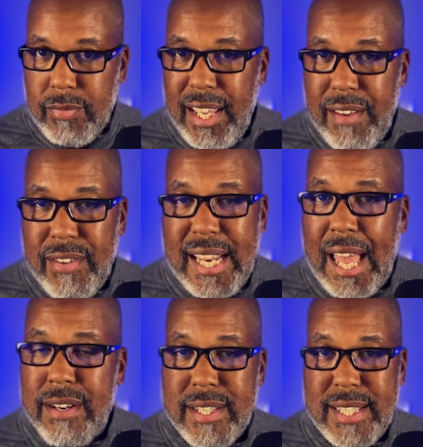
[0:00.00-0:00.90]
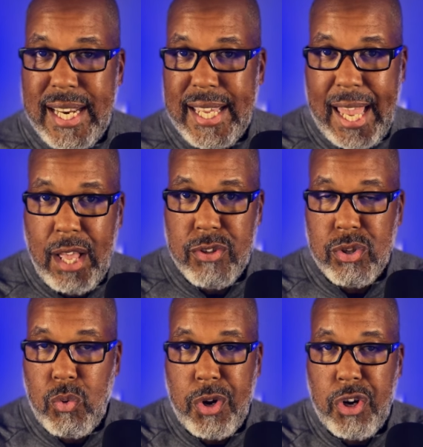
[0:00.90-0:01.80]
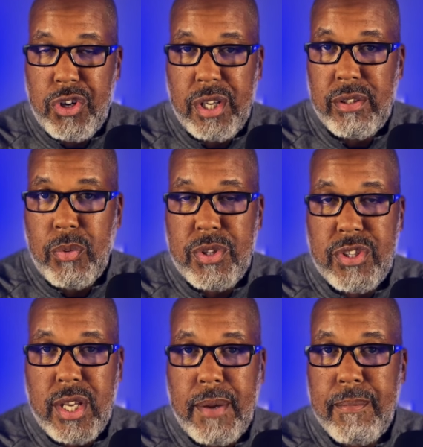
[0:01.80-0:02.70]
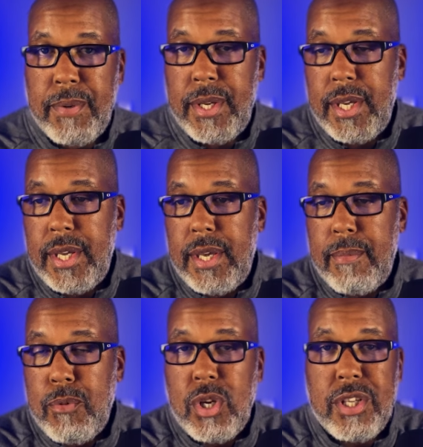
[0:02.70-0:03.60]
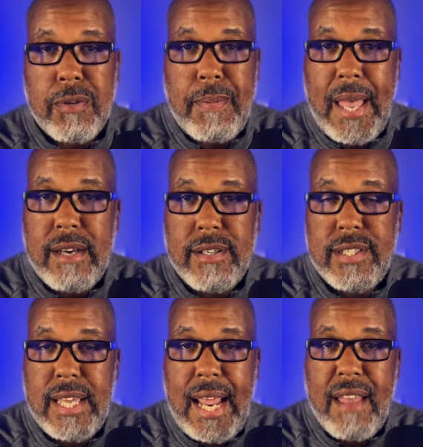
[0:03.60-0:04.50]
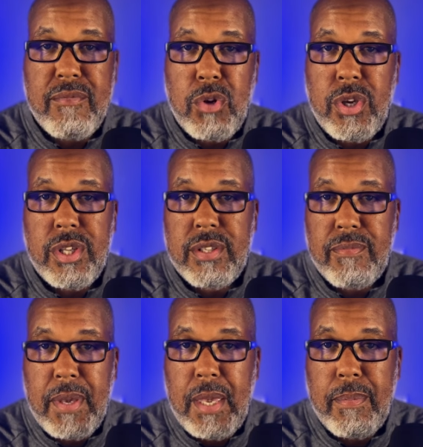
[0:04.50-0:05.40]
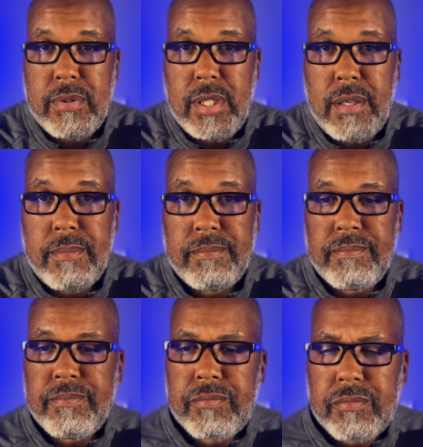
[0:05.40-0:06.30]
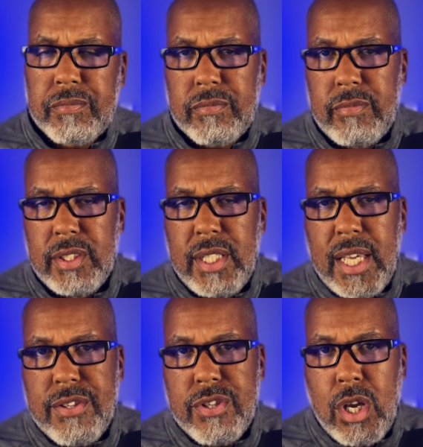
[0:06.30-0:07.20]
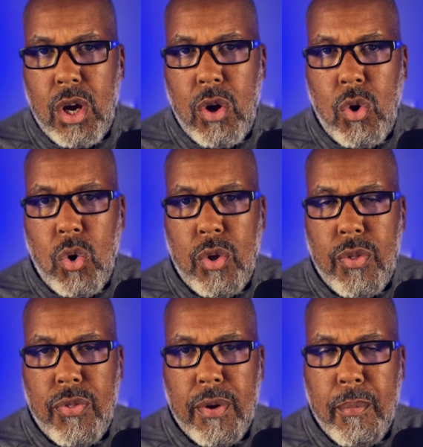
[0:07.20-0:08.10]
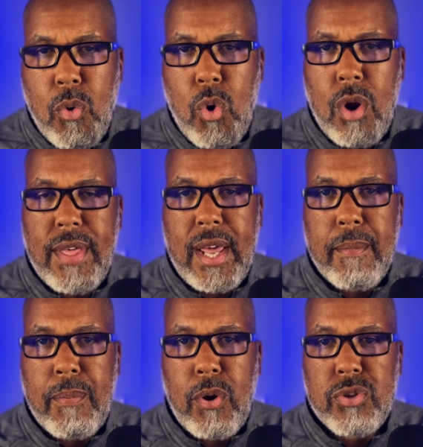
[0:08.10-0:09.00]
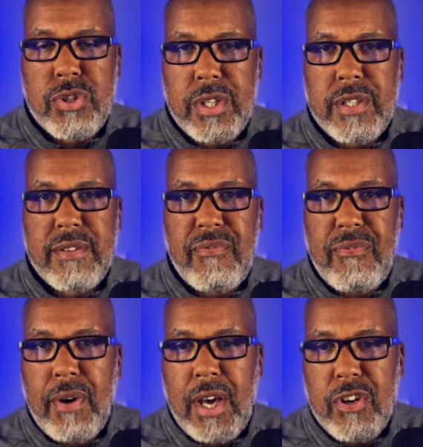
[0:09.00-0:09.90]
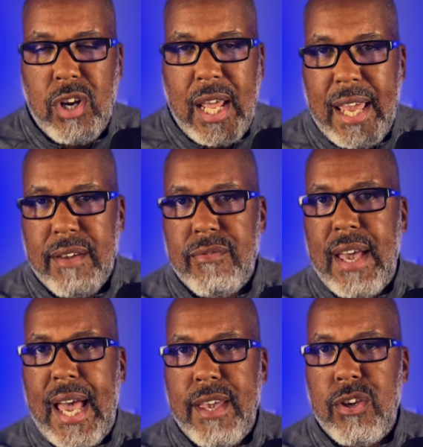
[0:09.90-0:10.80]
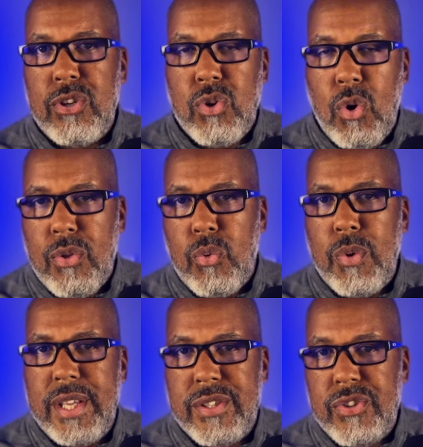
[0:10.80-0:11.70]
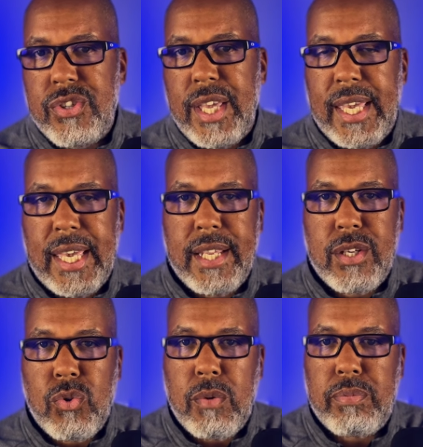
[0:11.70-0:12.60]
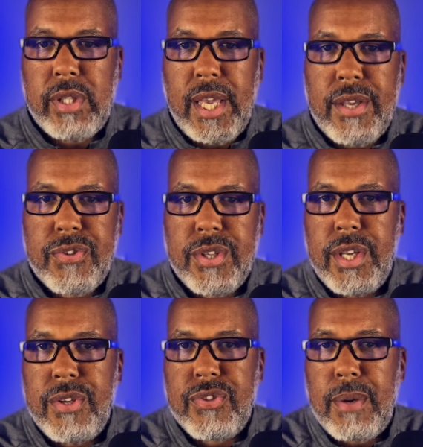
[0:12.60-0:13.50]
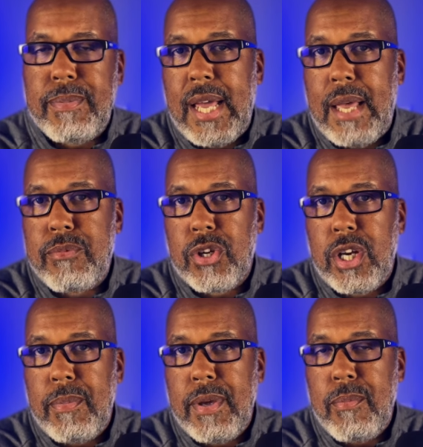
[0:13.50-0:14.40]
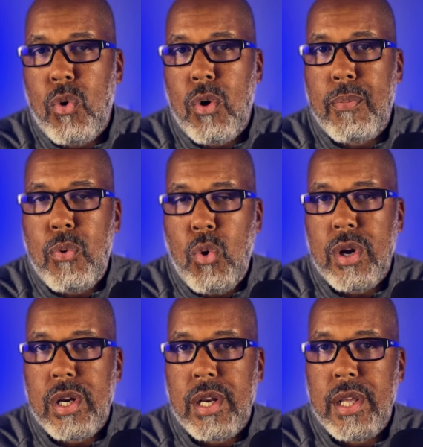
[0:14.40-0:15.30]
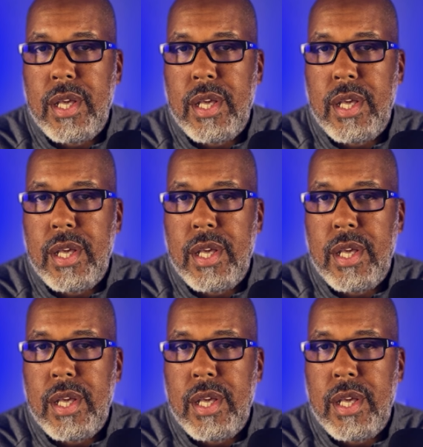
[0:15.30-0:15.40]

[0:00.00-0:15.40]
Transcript: Even down to city council, where you're dealing with some municipalities that have millions of people in them. And so the more that a person's underlying values or the reasons they get to a place sometimes are going to be more important